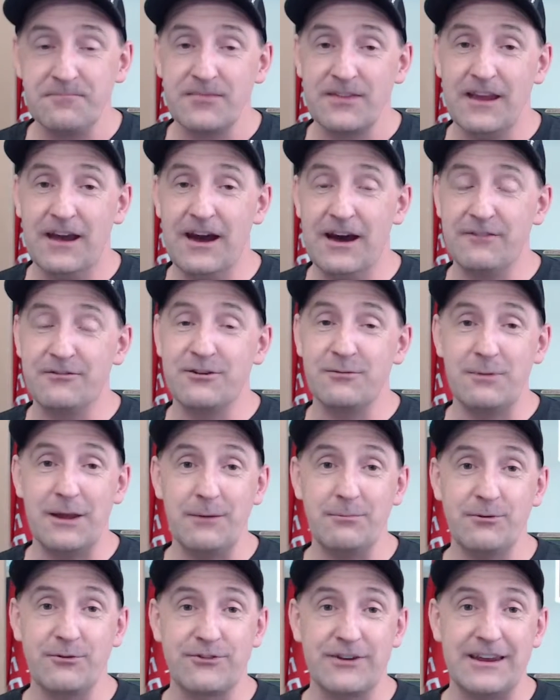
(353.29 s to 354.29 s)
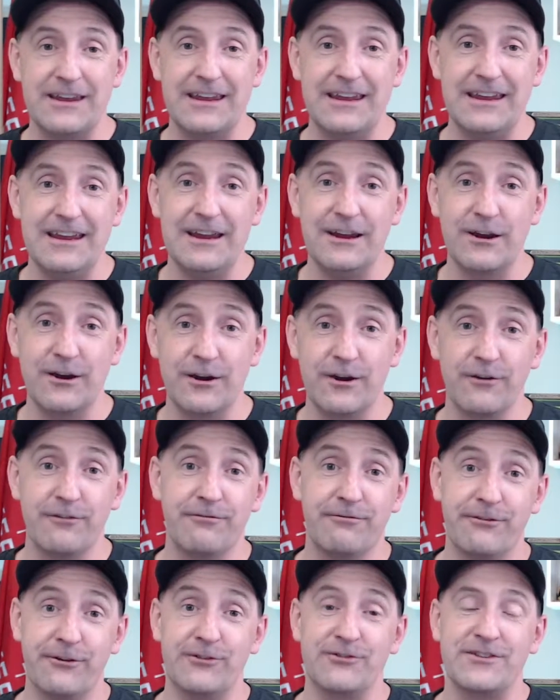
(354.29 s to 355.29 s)
uh, to be able to hear
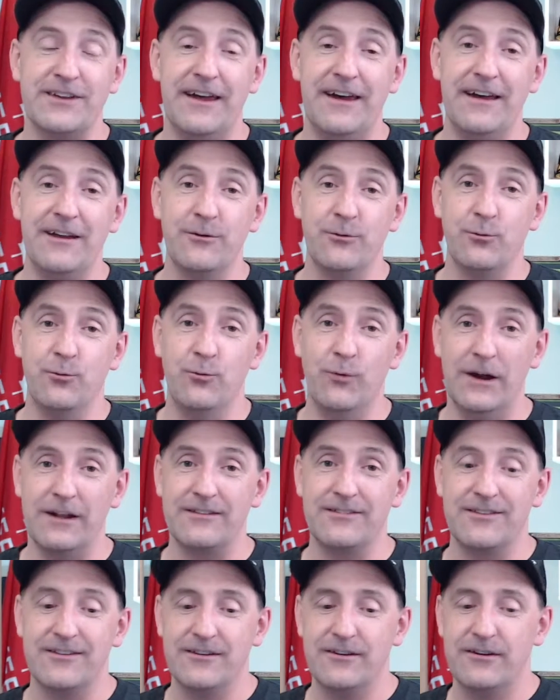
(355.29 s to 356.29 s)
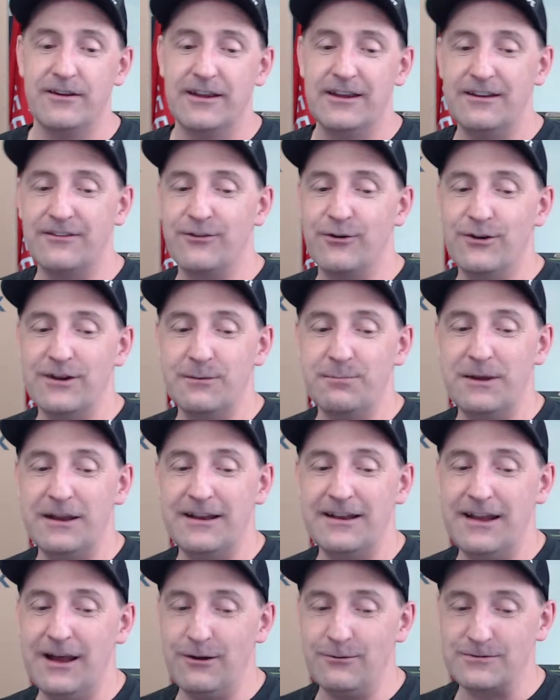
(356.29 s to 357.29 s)
firsthand what is going to be
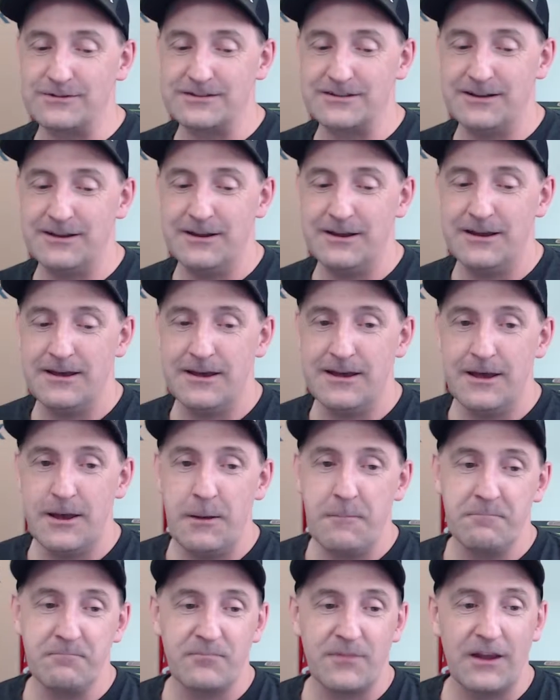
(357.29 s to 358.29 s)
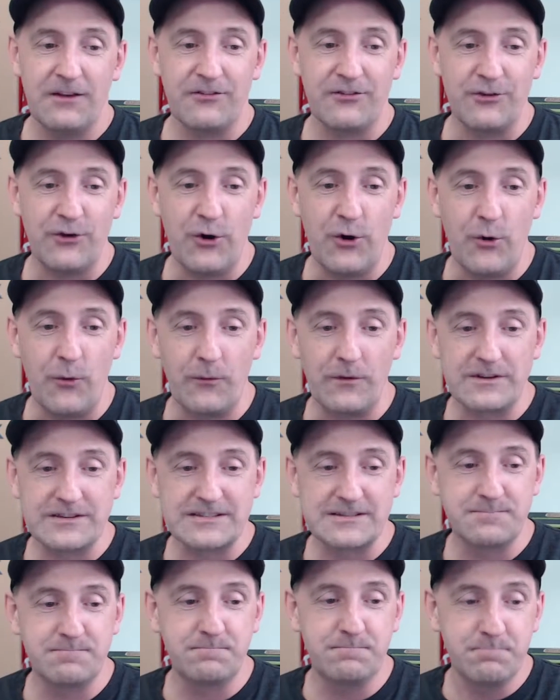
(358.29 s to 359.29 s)
announced. So,
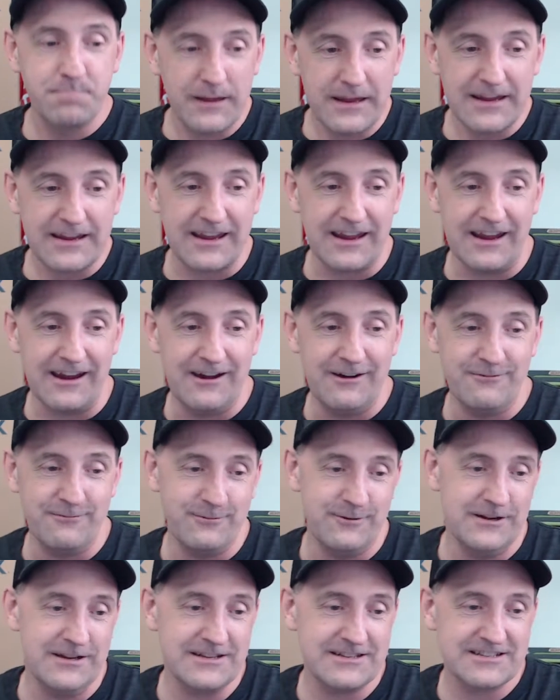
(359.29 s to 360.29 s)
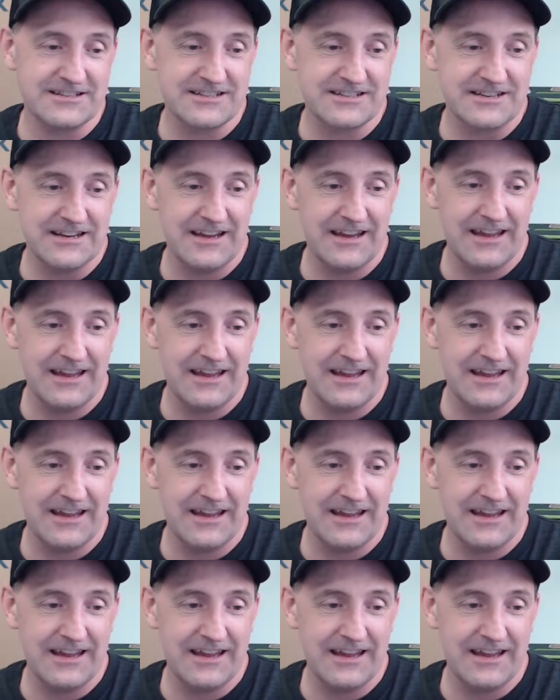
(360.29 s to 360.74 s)
speaking of which,